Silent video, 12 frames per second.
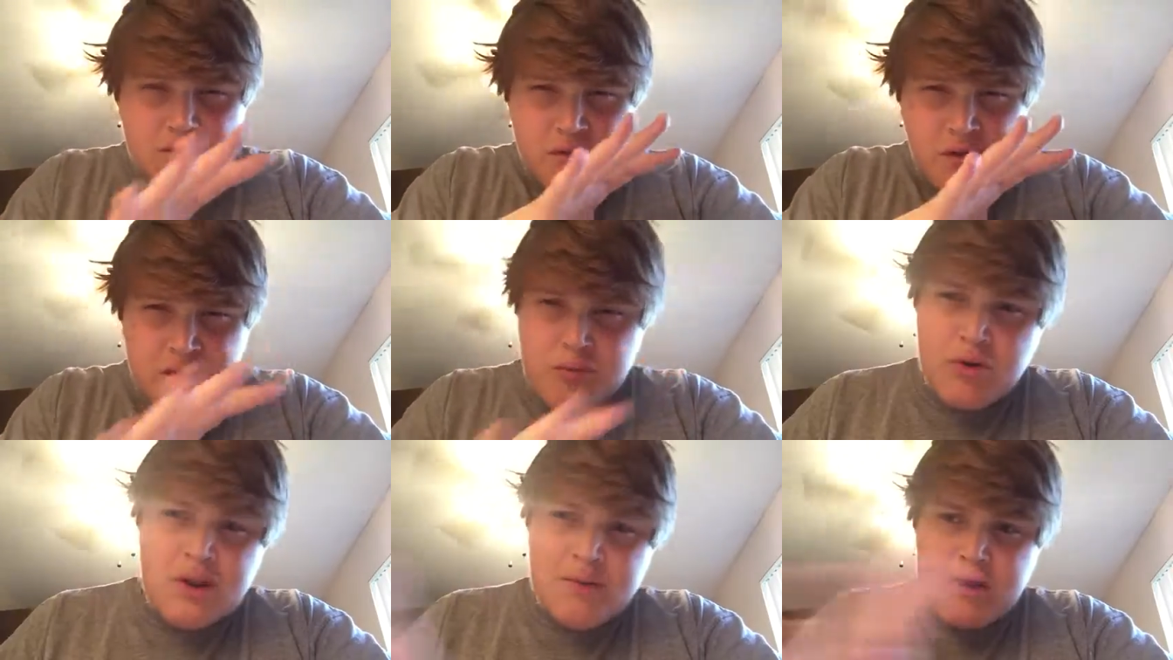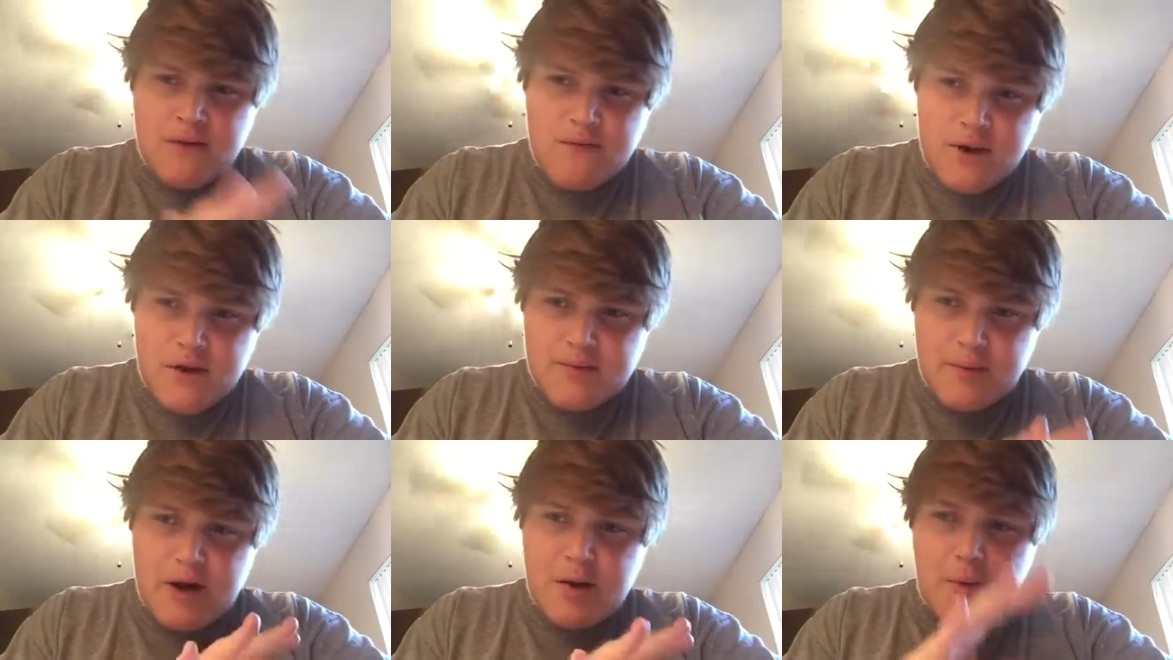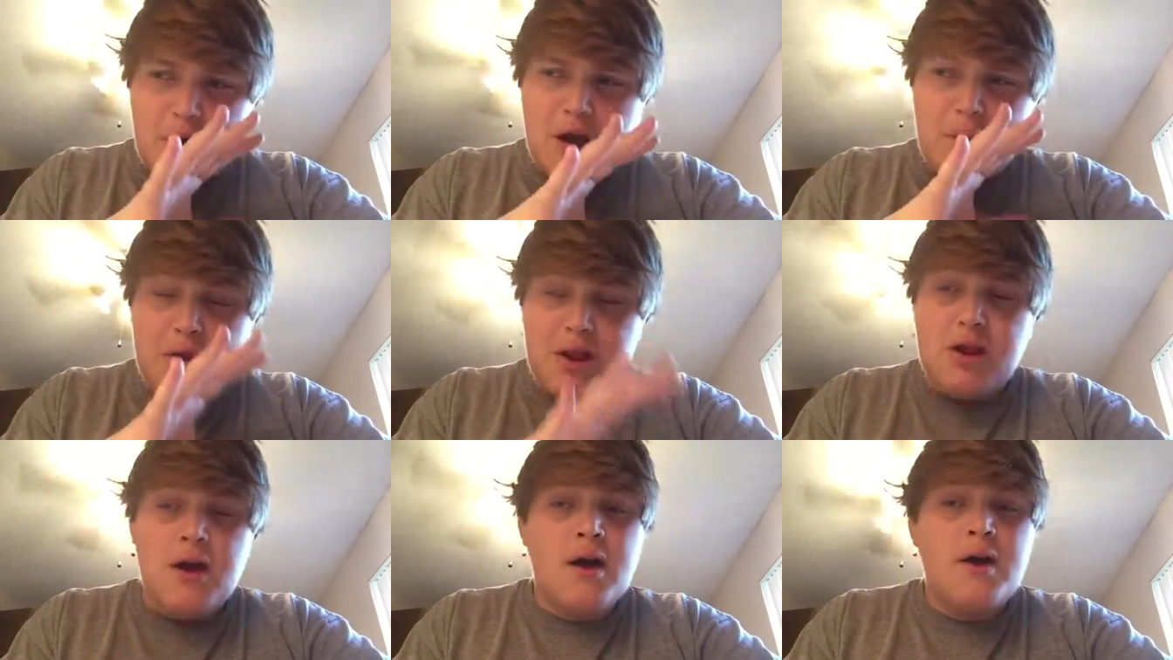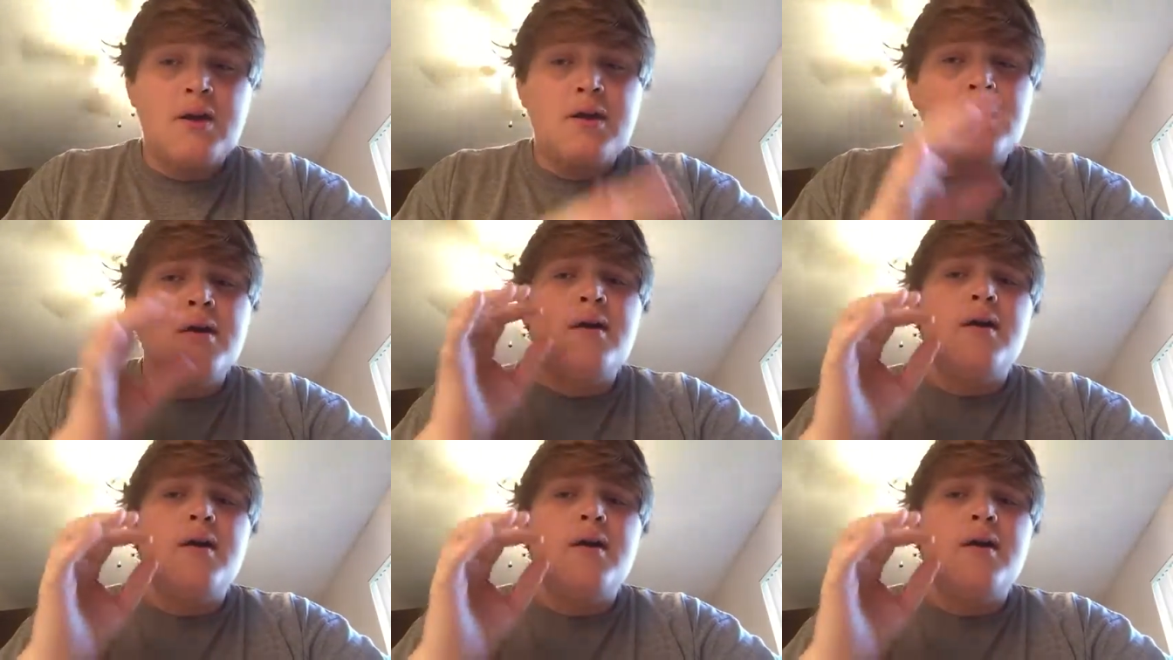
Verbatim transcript: in these preliminary videos about about about Lacan.